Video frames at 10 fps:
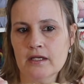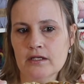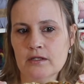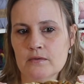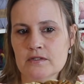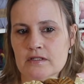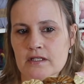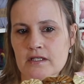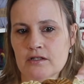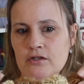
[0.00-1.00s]
Use
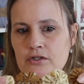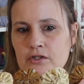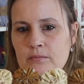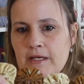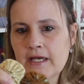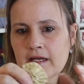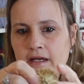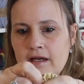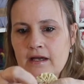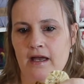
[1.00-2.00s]
the yo-yo
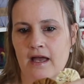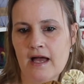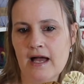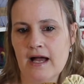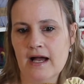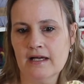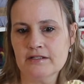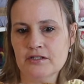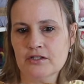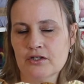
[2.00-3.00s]
maker
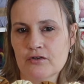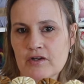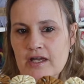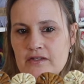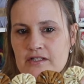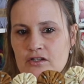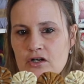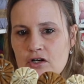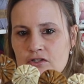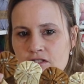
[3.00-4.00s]
and you can create these
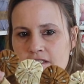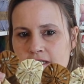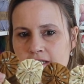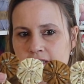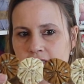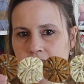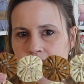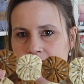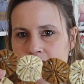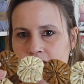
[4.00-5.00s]
gorgeous
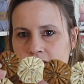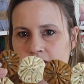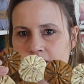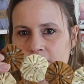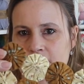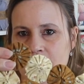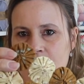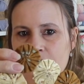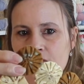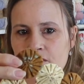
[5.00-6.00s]
little circular
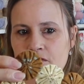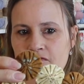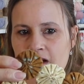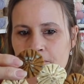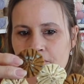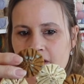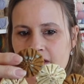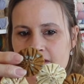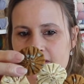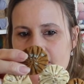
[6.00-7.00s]
yo-yo
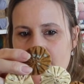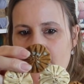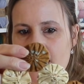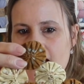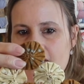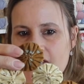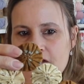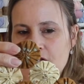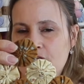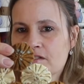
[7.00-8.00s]
fabrics, and
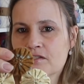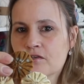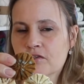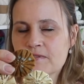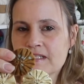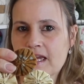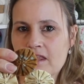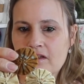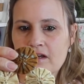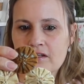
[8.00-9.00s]
then you can sew them
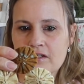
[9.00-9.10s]
together.